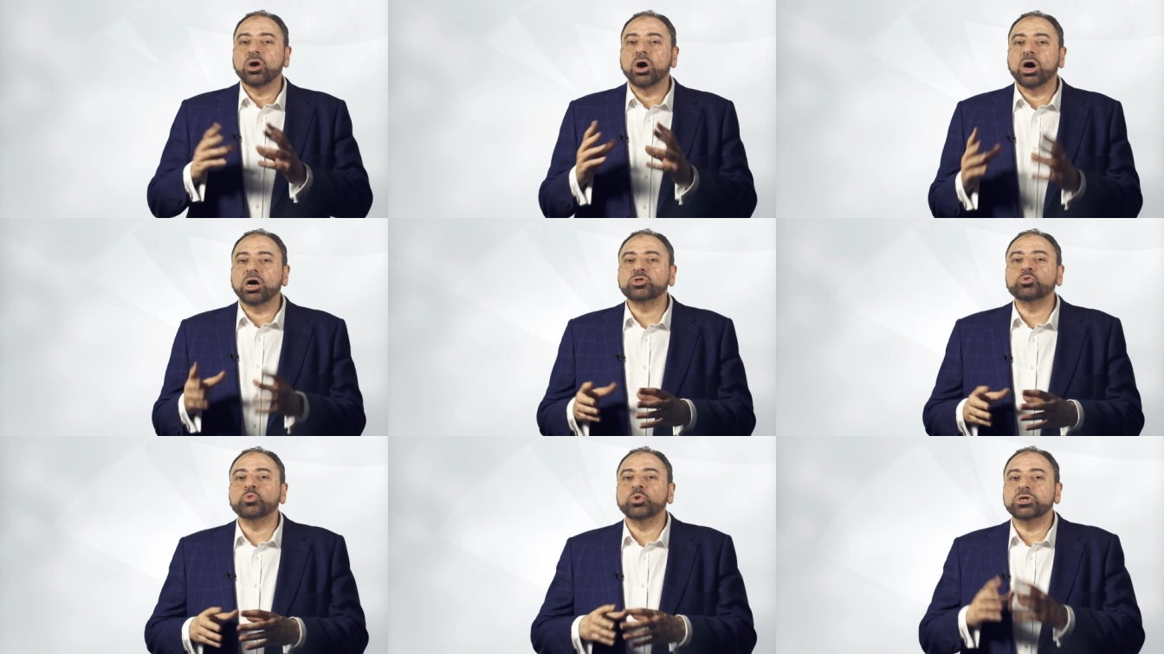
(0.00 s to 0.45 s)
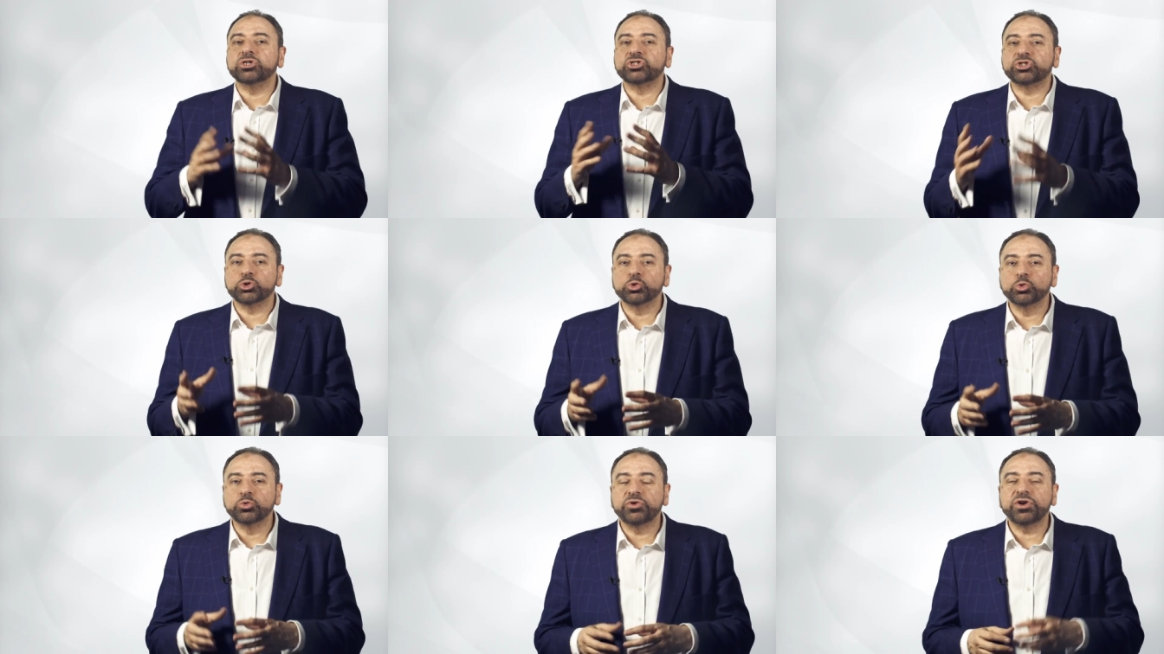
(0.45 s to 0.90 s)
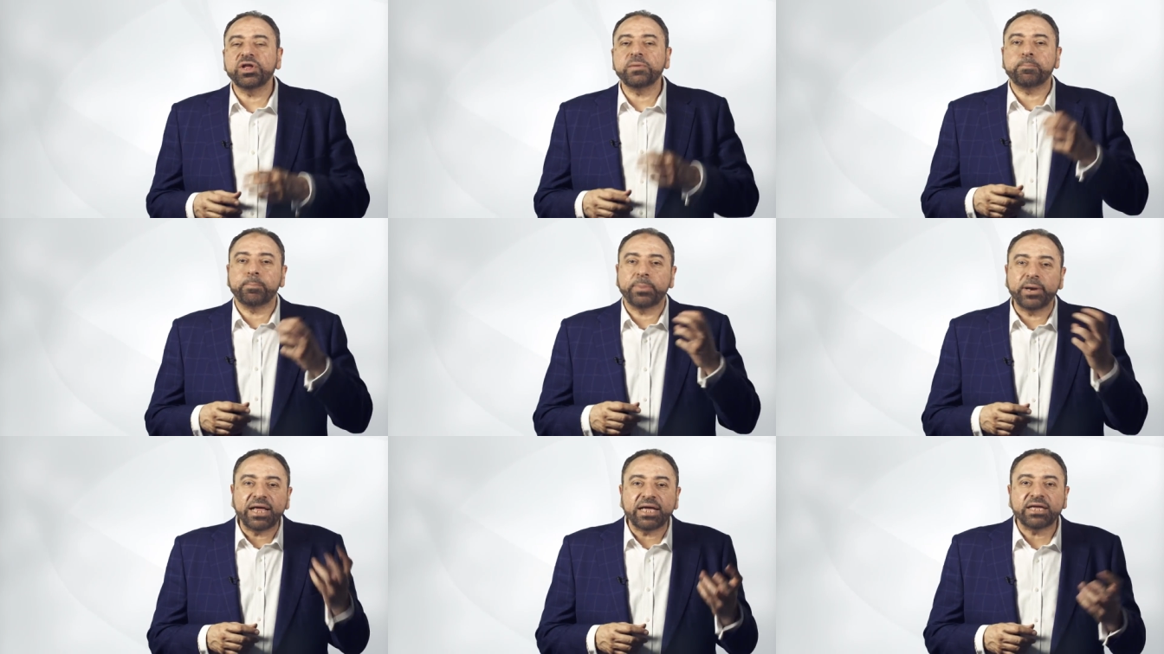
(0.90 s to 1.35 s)
God will soon
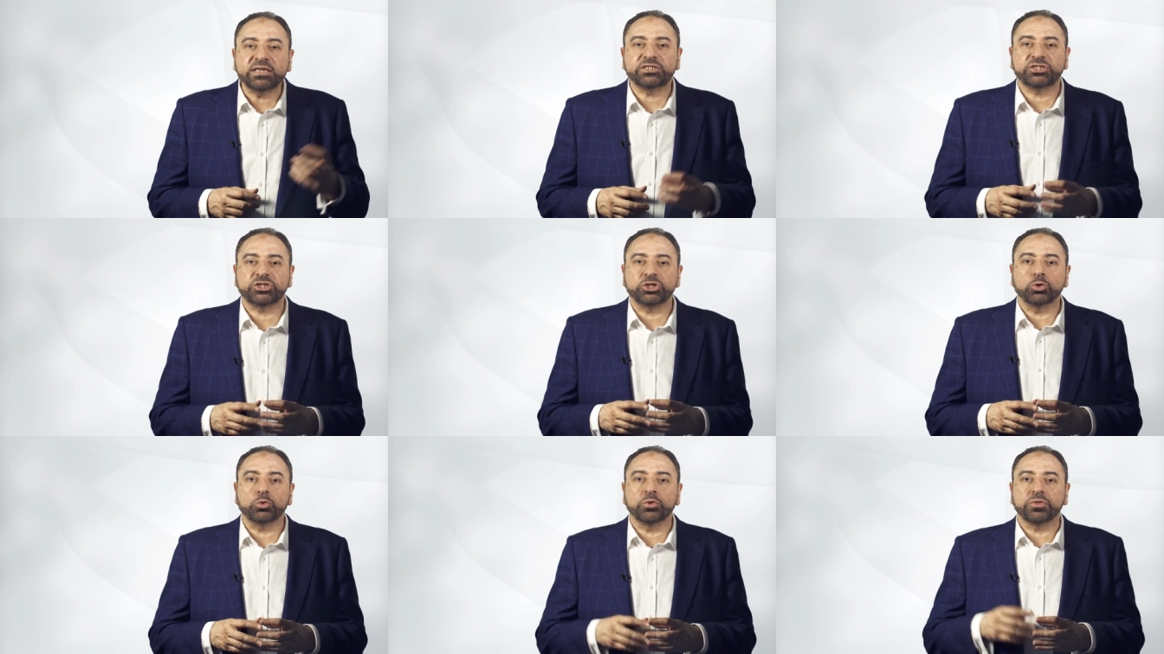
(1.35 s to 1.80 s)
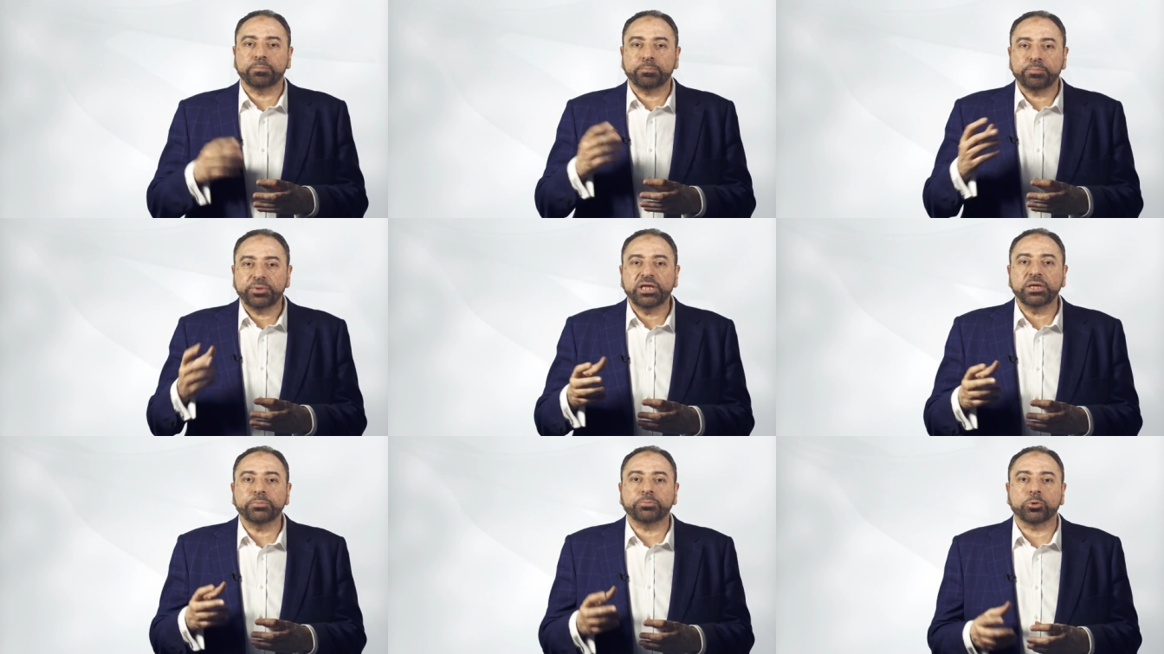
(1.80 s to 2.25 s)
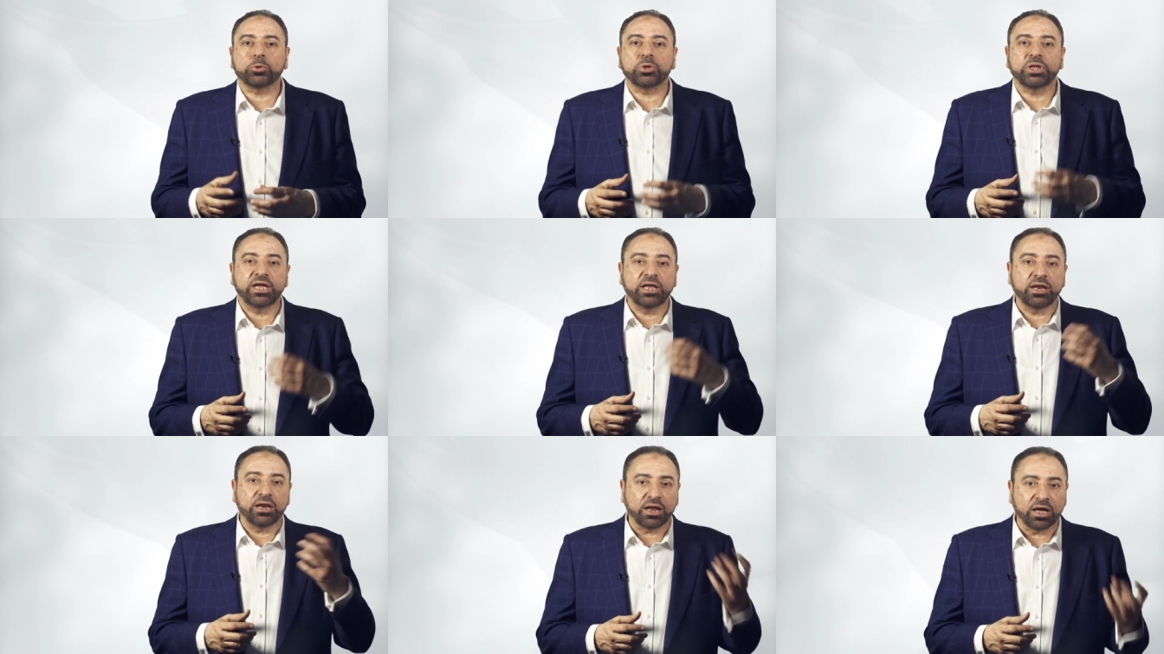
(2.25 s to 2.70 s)
replace you with people
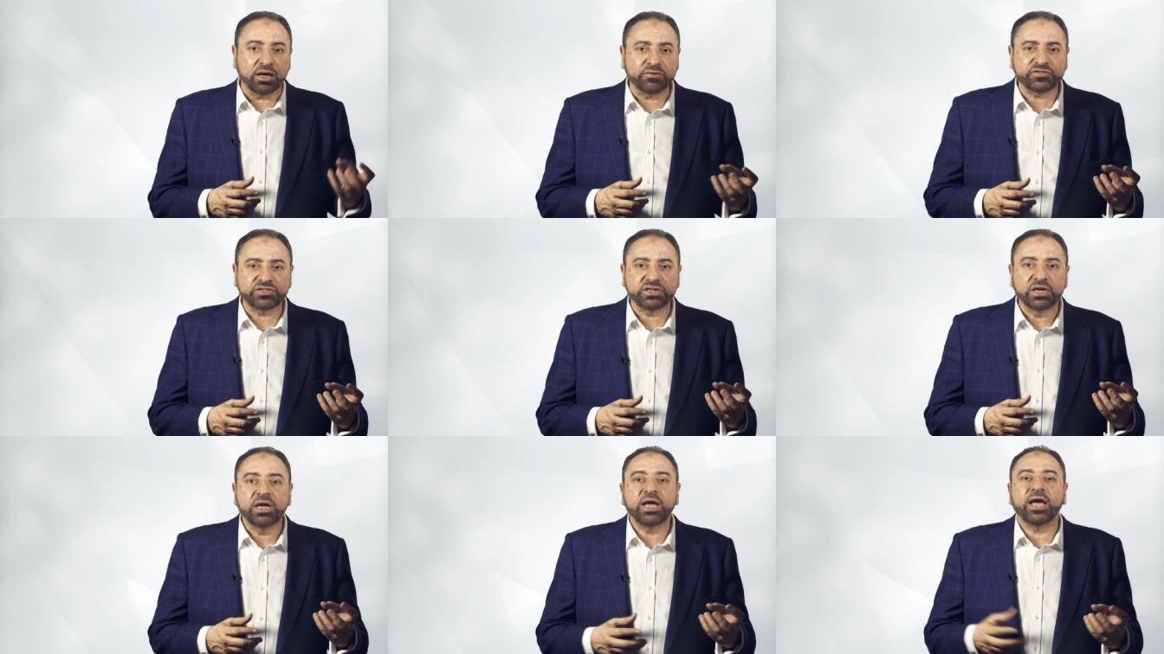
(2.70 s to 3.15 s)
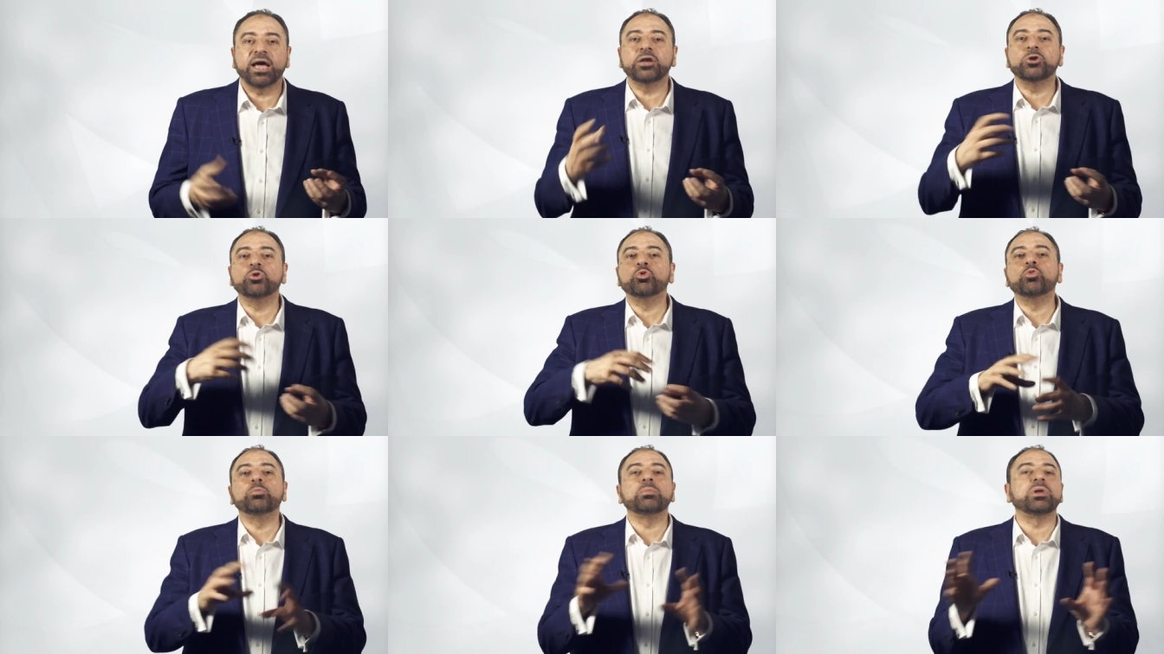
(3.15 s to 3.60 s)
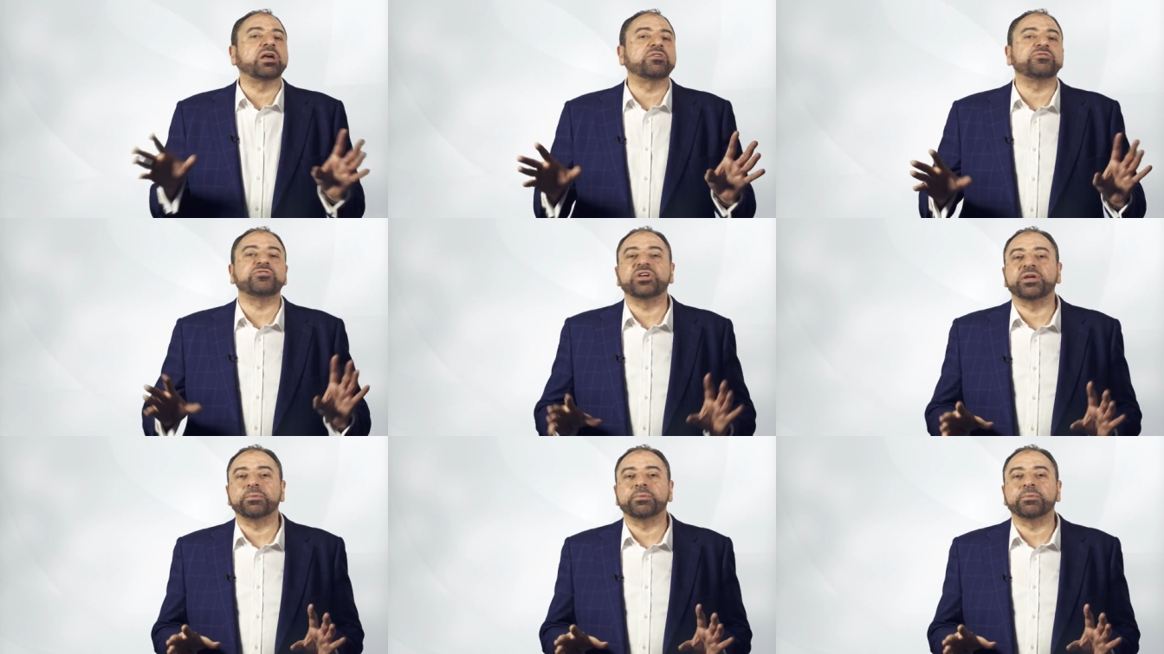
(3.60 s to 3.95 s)
he loves and whom love